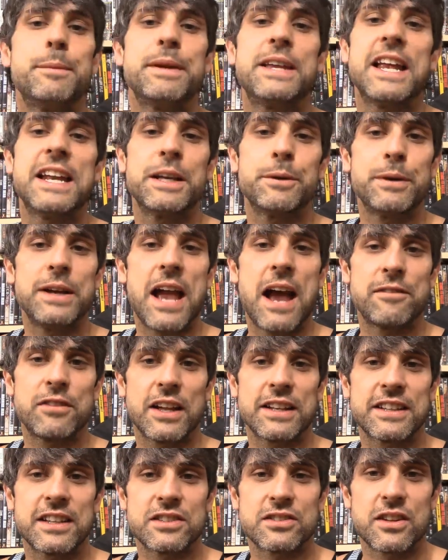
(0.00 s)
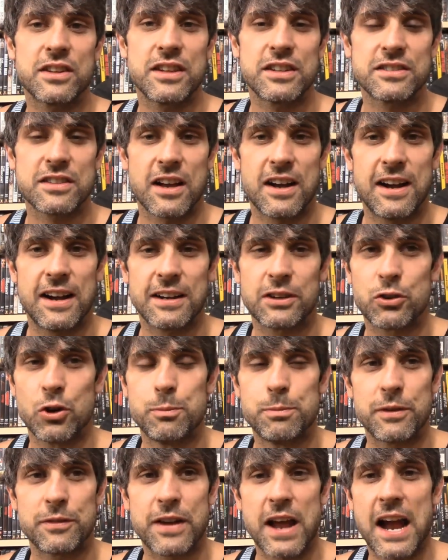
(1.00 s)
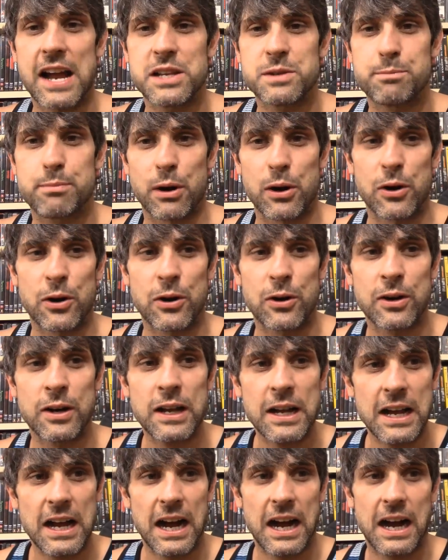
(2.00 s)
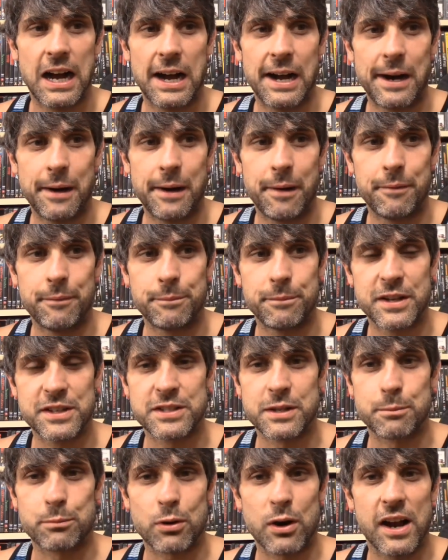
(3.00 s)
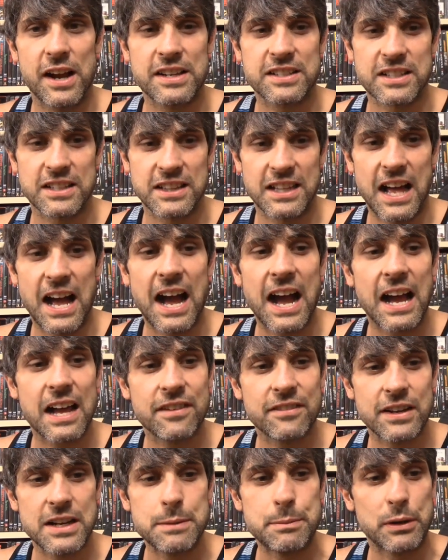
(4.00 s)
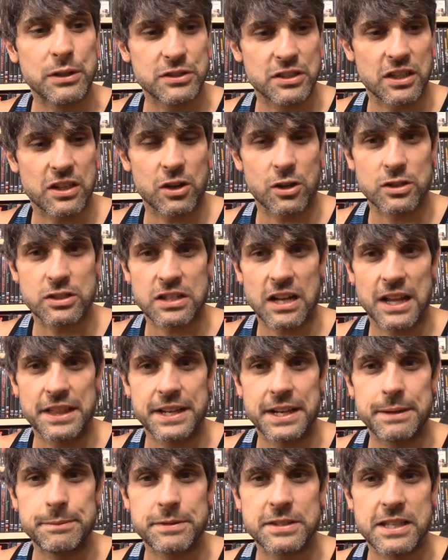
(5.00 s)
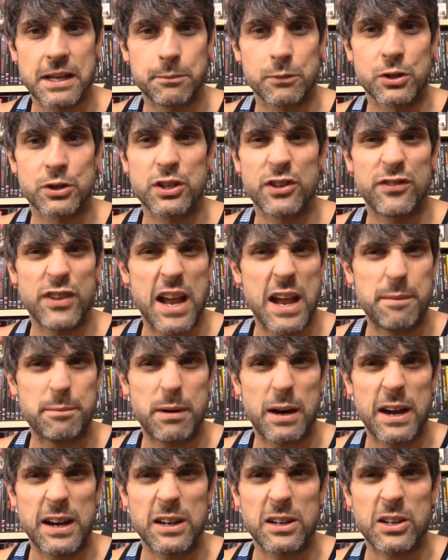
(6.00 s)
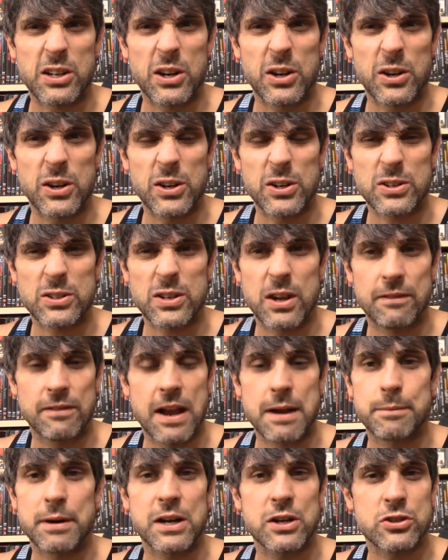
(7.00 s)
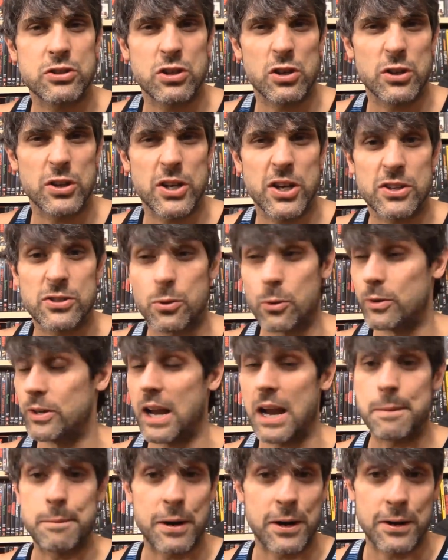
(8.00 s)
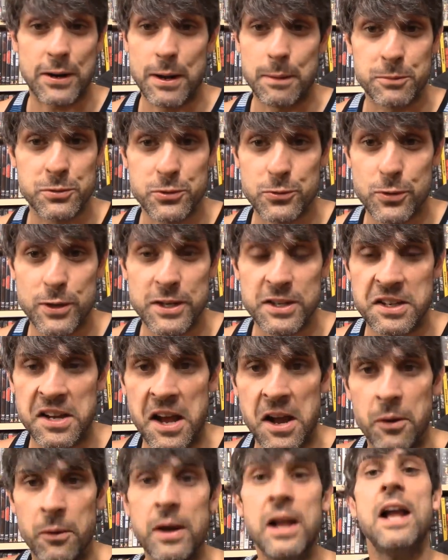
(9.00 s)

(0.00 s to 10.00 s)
the beginning we have like this this uh, group of guys burn um, vincent price alive and he puts a curse on them similar to vampire curse a vampire circus or nightmare on elm street you know